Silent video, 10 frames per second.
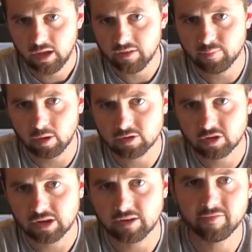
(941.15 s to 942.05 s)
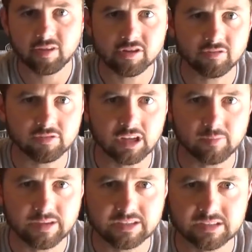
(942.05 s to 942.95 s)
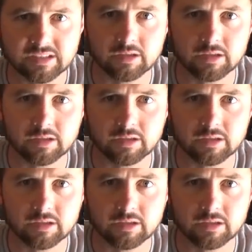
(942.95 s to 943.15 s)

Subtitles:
If birds are in a field, they'll be sitting